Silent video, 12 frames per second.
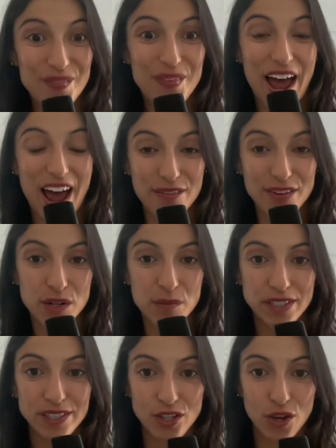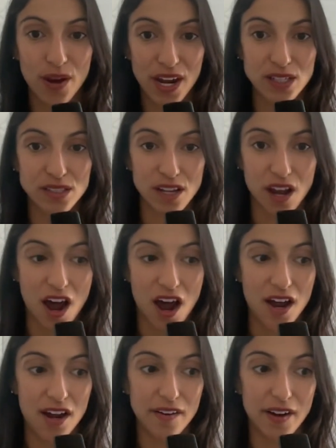Having to be so
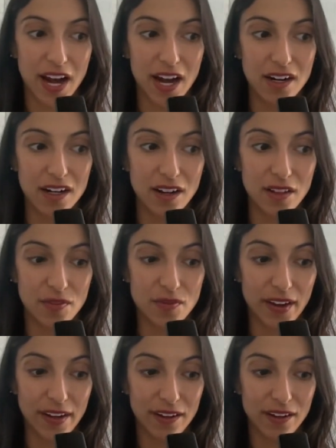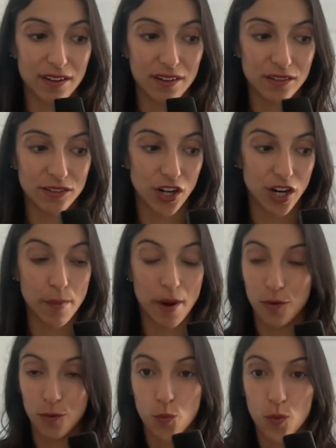hands-on and like talk
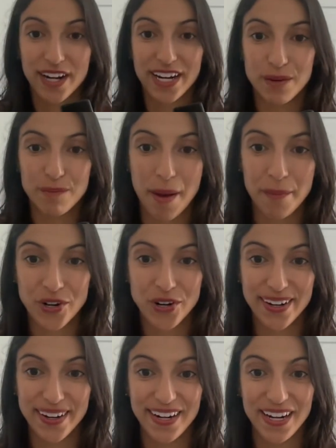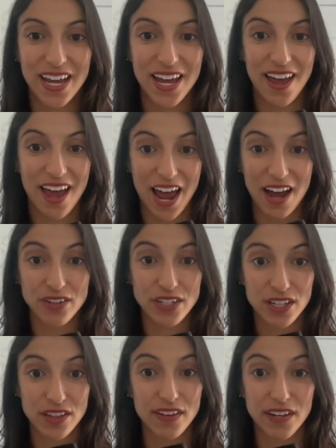about working memory, having
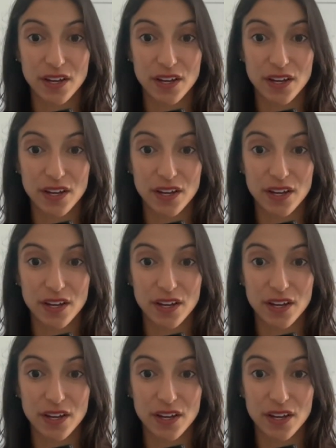to think